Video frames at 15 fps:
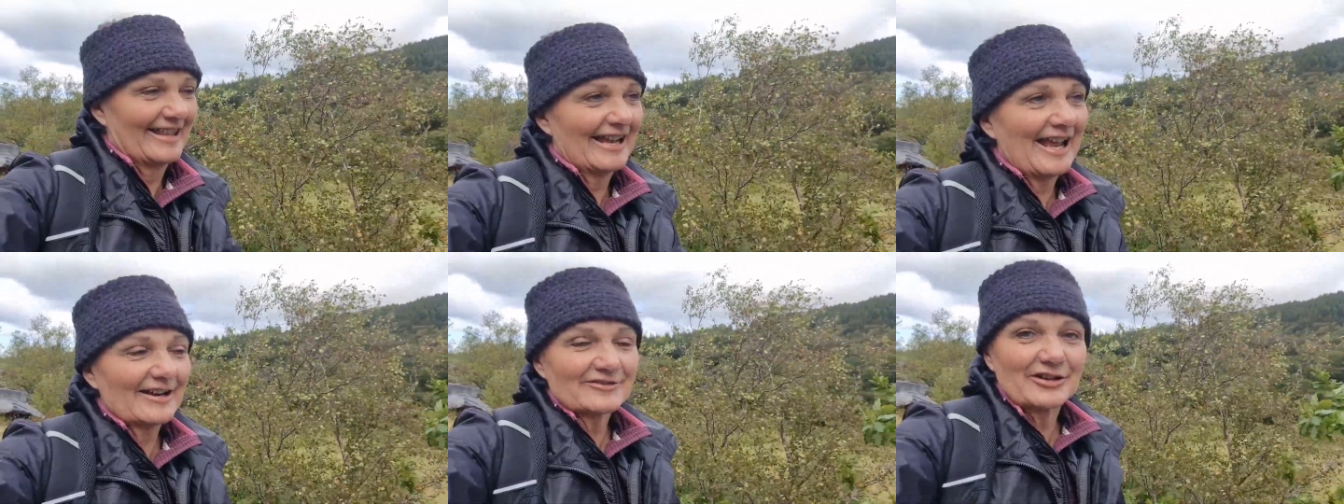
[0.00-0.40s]

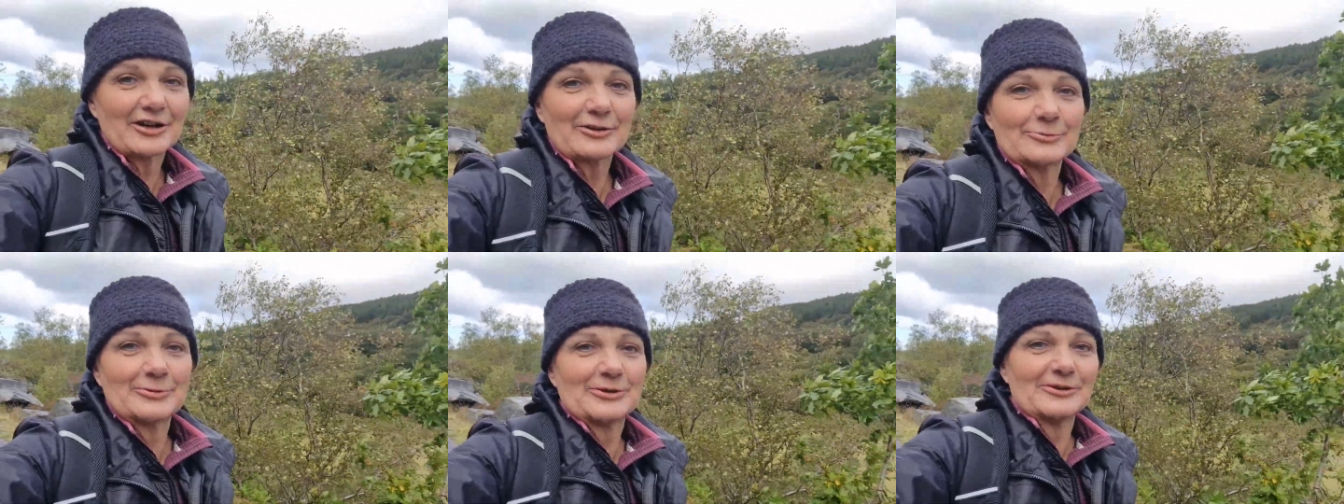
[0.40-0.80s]
think I'd
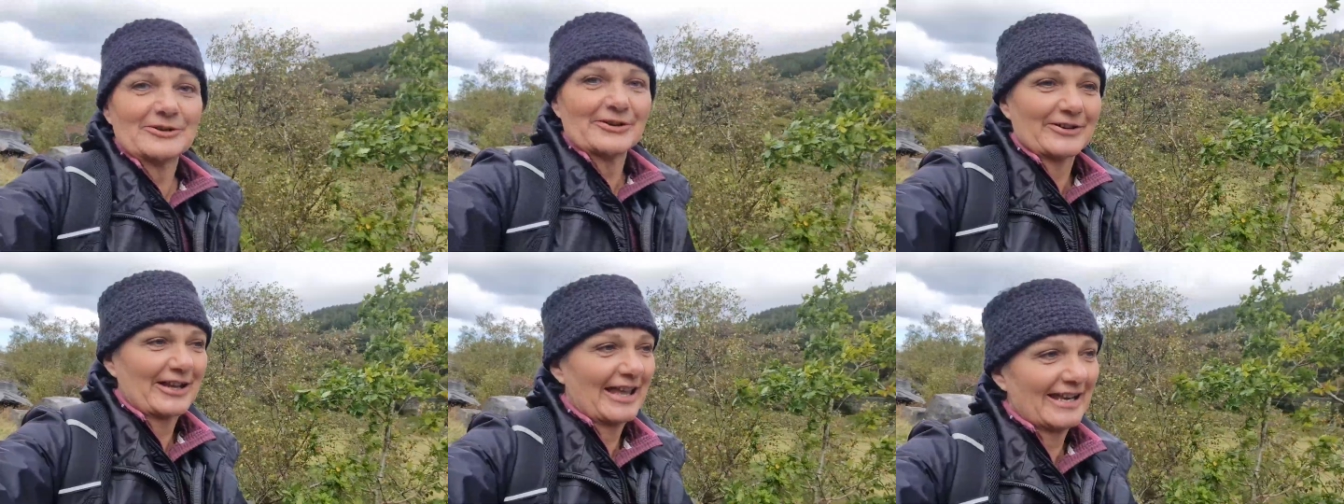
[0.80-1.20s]
rather
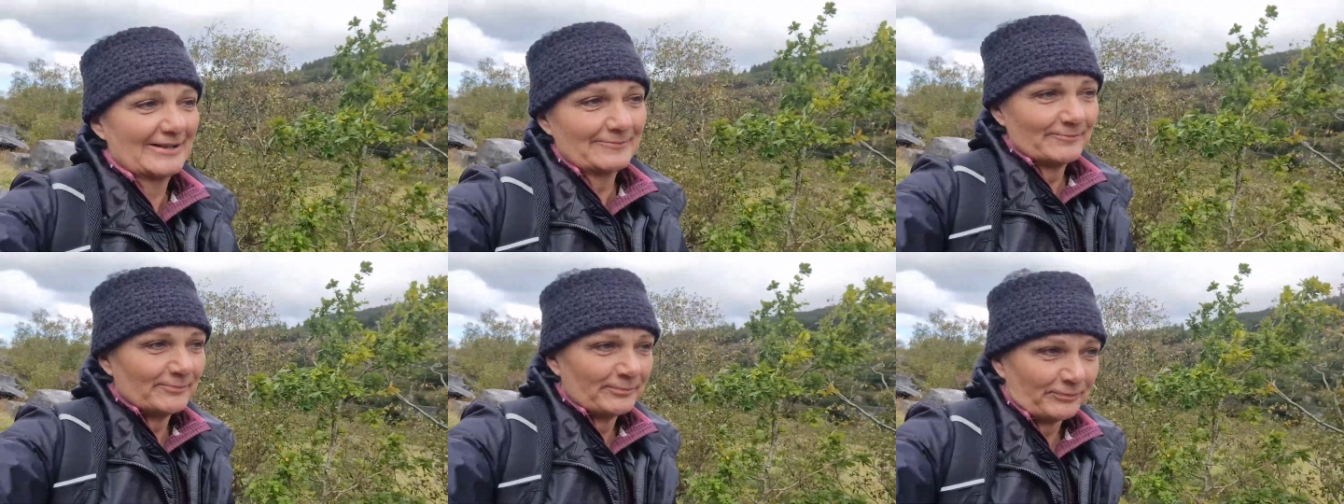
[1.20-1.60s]
walk
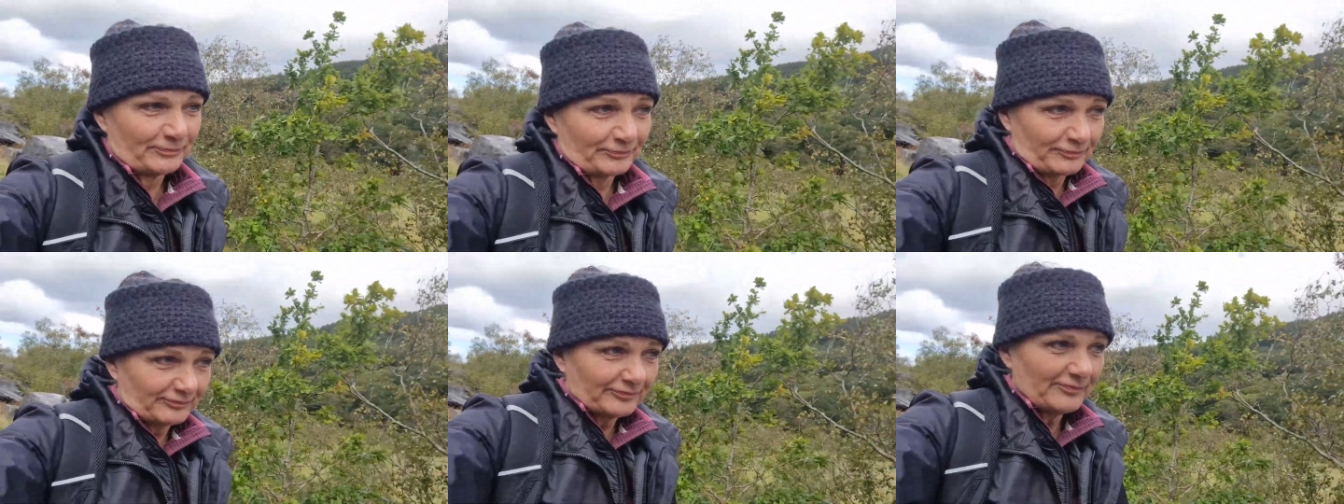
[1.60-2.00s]
in
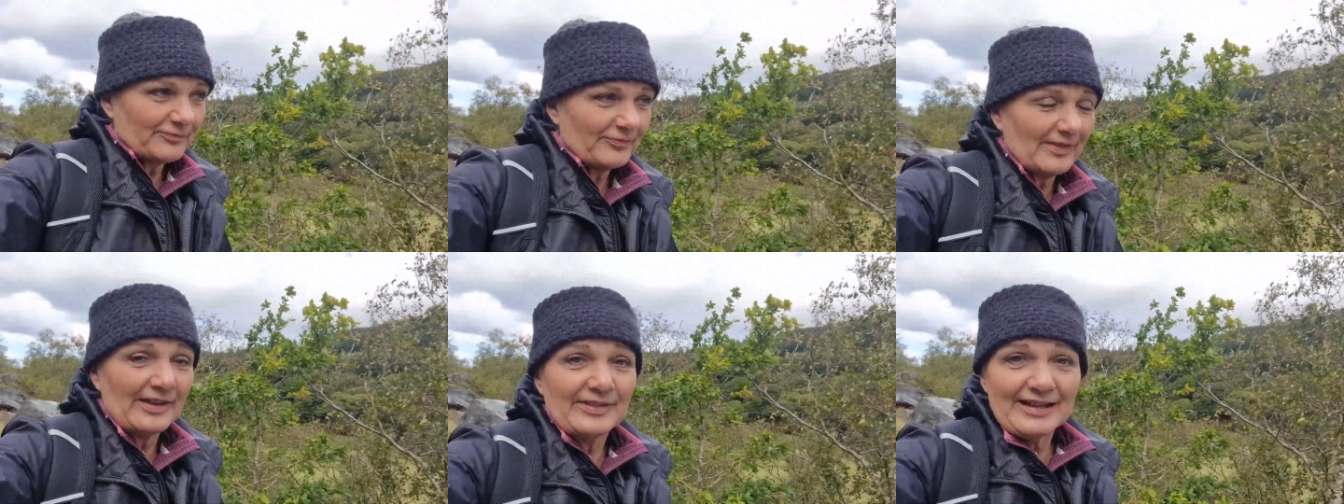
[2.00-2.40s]

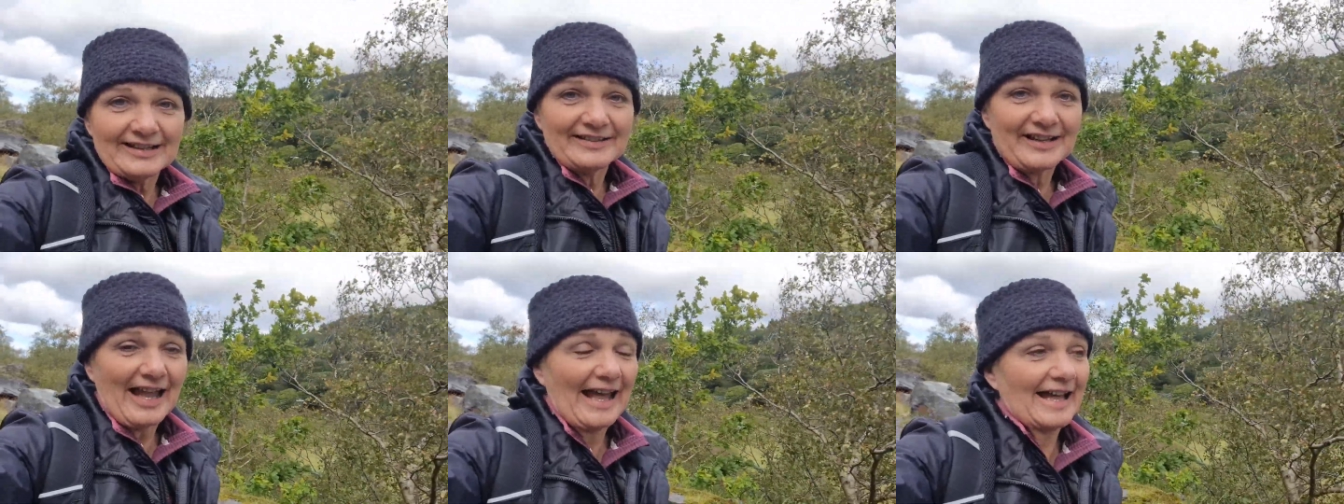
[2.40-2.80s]

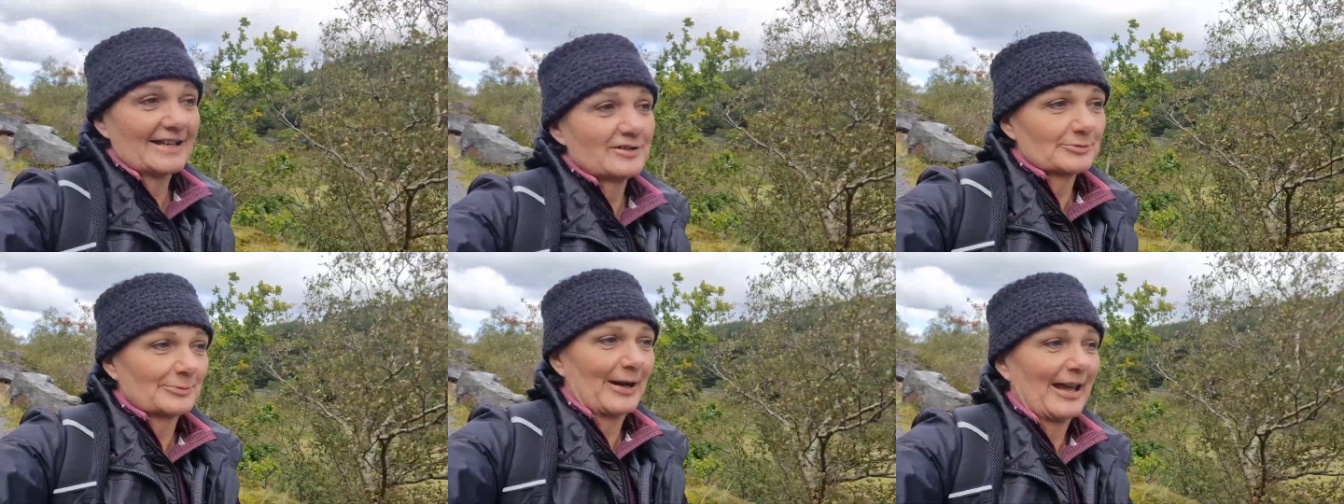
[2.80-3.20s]
this
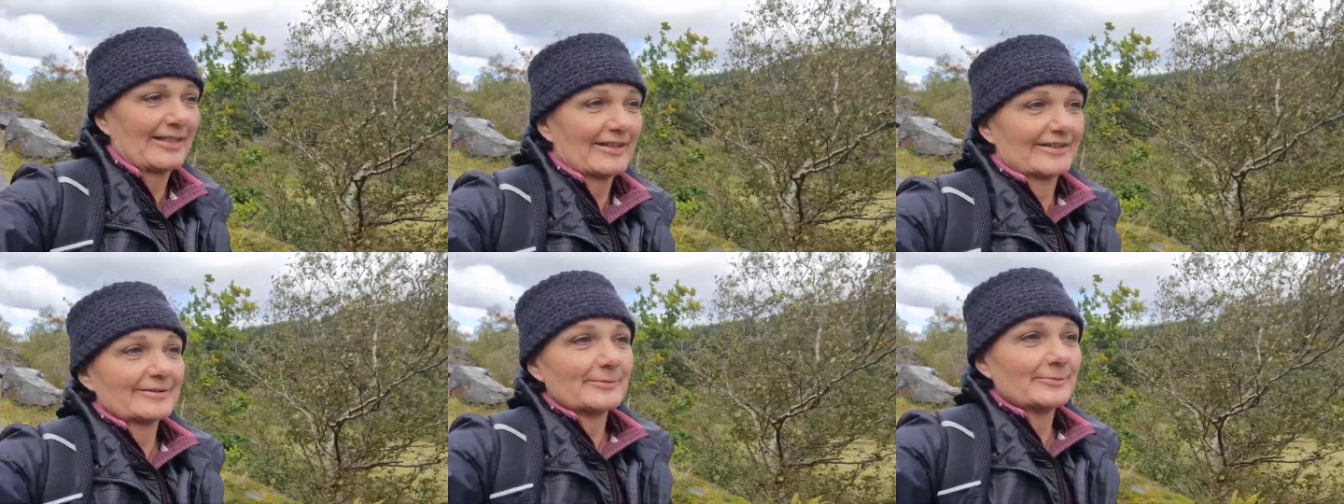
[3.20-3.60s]
kind of
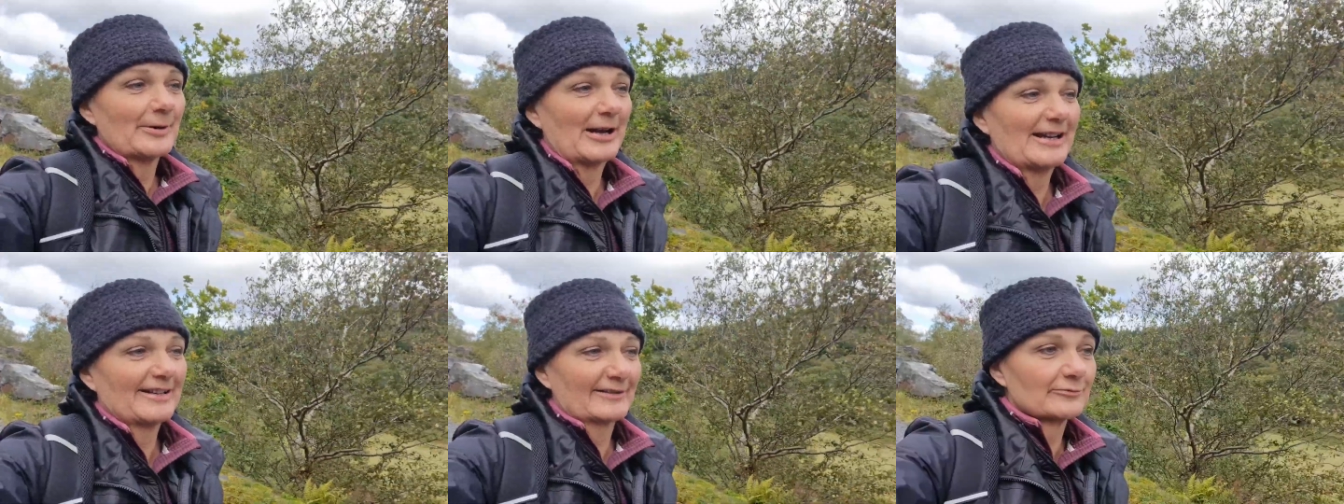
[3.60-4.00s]
weather than
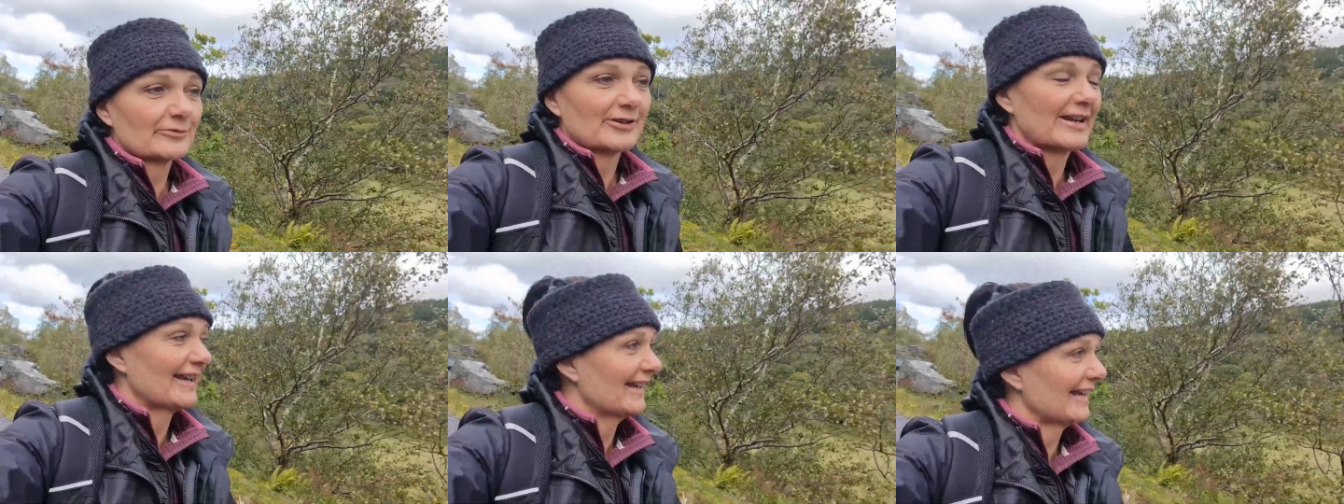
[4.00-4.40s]
when it's
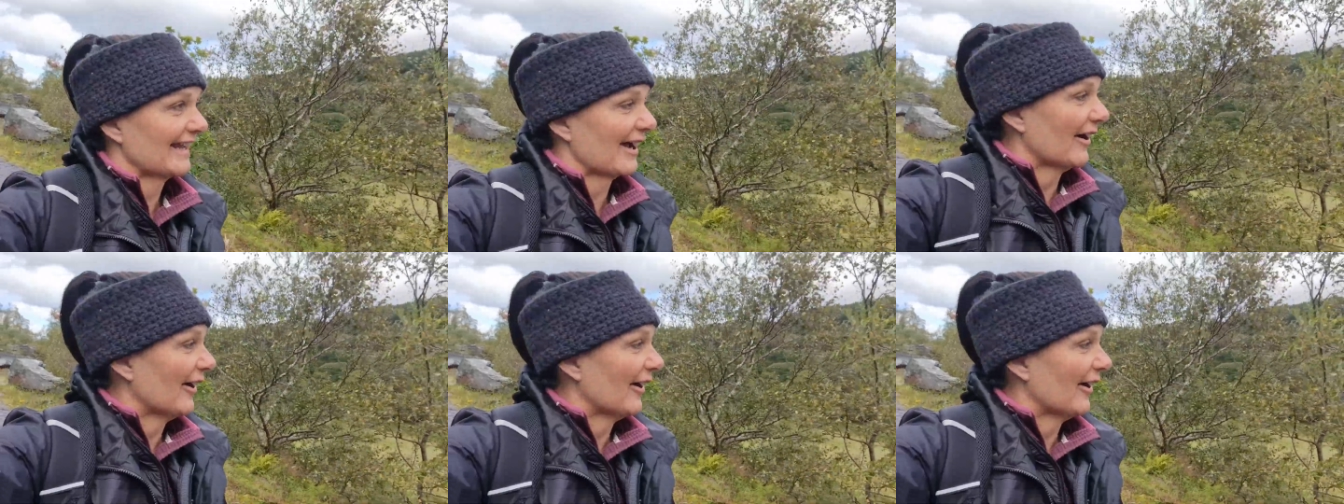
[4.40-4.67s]
really